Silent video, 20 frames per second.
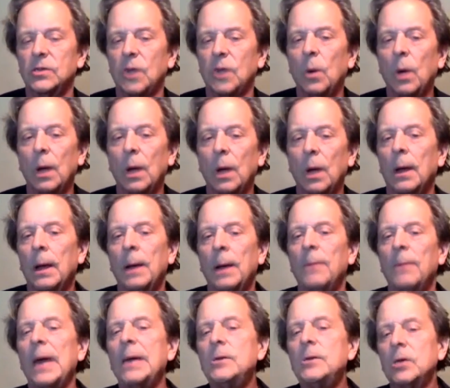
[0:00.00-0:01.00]
So
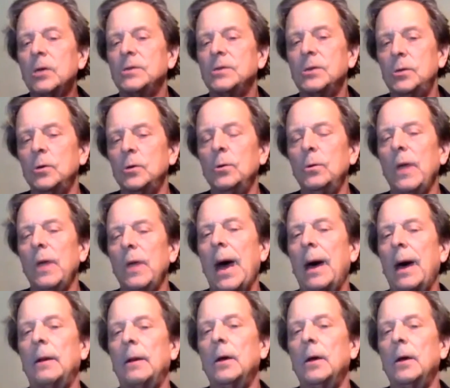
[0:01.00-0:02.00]
they just do
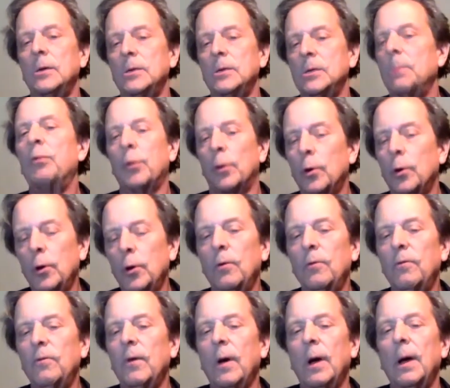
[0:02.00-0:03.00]
that to
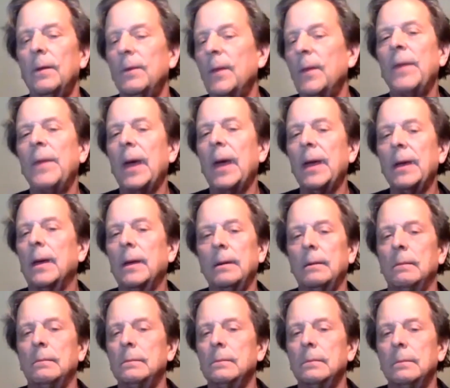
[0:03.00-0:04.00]
prove that they
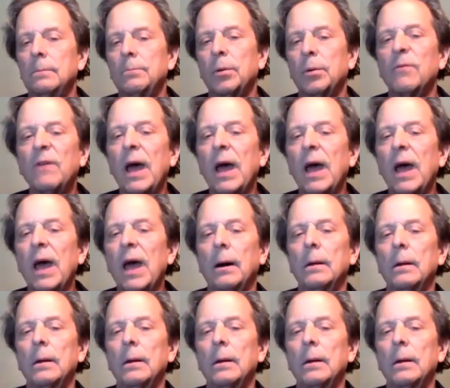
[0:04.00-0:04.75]
can prevail